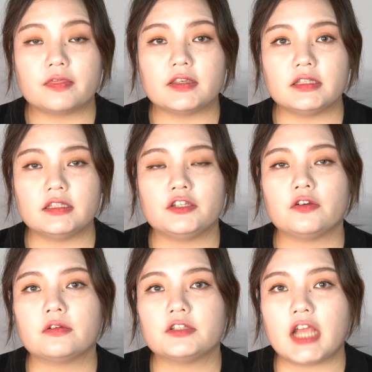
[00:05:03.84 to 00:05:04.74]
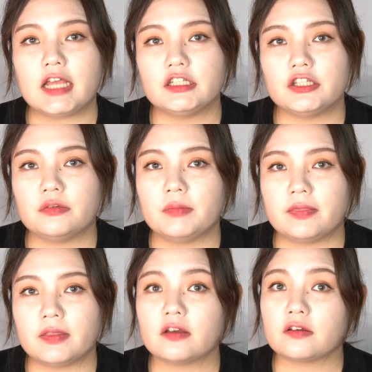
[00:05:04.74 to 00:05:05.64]
This is your chance to
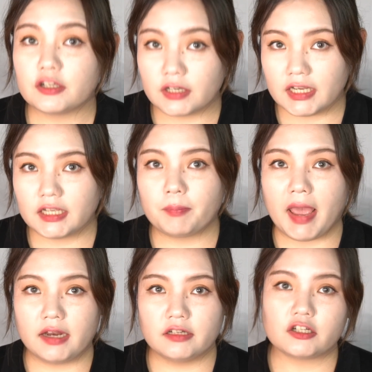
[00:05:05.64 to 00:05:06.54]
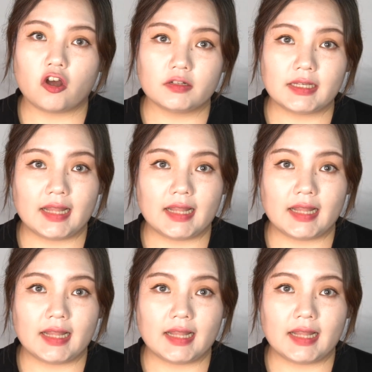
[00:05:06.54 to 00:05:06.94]
meet the unique patterned contact